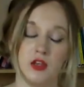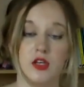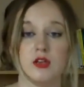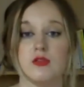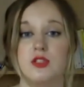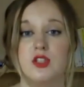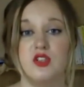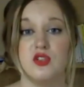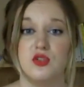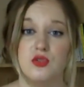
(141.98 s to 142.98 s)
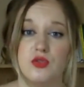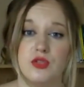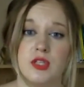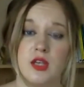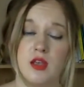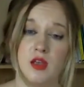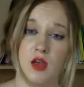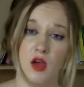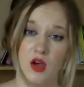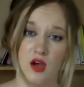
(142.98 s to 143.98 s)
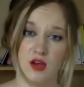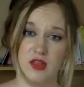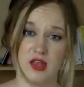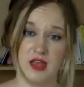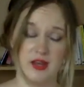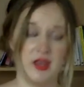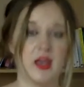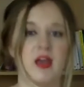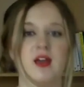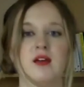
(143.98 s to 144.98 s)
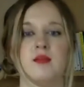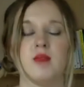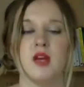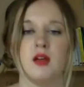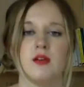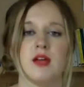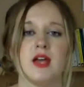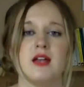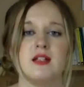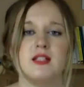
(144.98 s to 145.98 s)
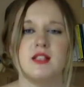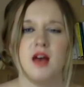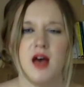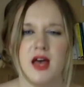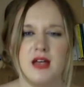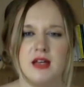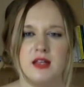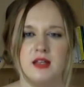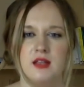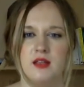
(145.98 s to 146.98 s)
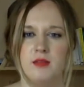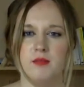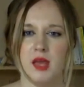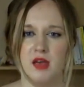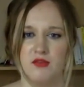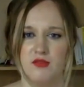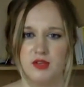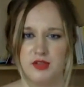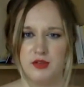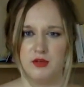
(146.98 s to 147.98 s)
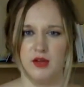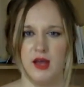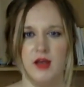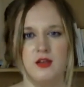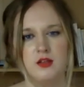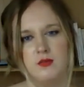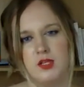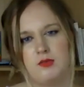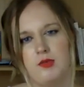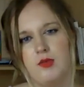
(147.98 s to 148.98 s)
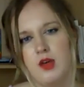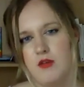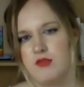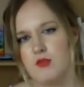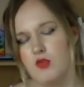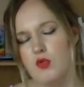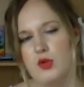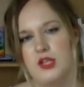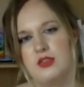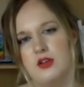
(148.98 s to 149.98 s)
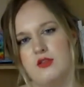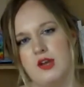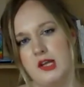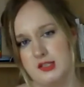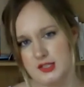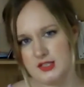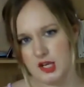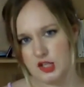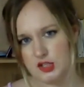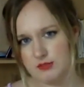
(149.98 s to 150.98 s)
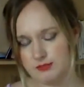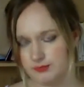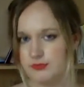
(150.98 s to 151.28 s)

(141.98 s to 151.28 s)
You can also use earth and air by going outside barefoot in the ground, which we will cover more in the grounding section.